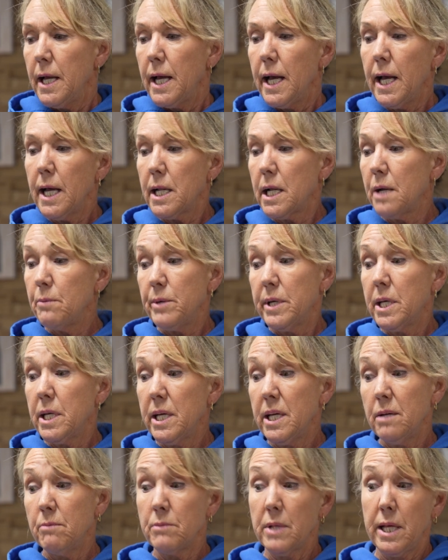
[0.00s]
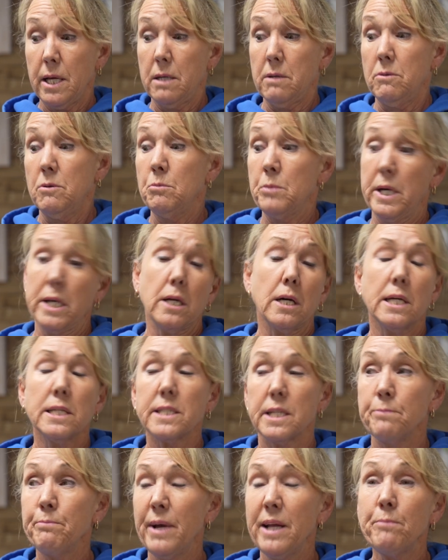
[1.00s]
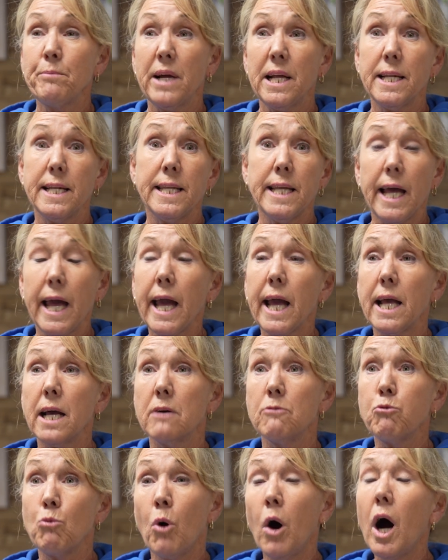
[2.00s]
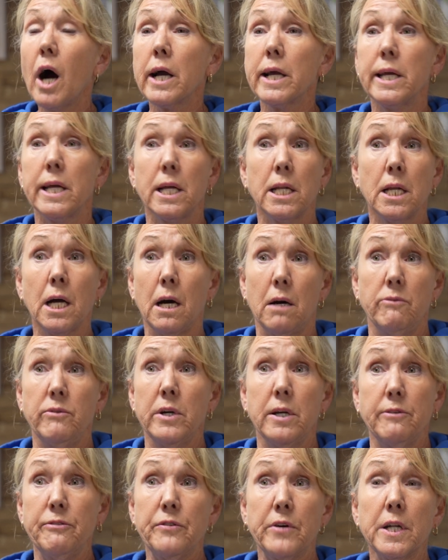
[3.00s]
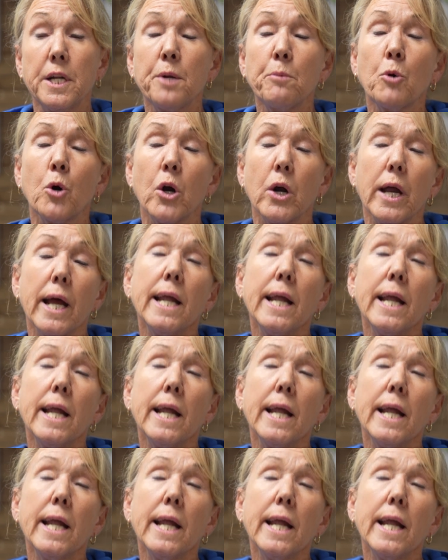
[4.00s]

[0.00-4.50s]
And I became like, oh my gosh, it made my day of walking not very fun anymore.